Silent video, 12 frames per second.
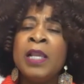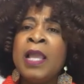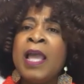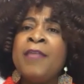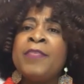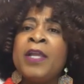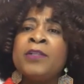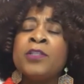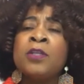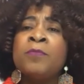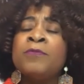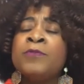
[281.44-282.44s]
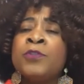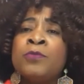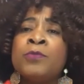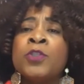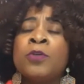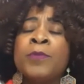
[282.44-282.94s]
then
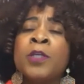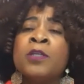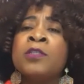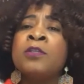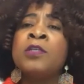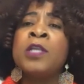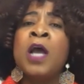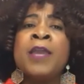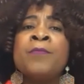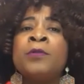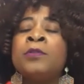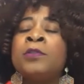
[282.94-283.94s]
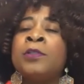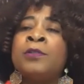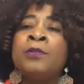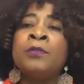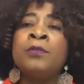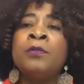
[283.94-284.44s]
so because you're not able
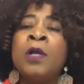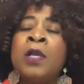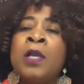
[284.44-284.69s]
to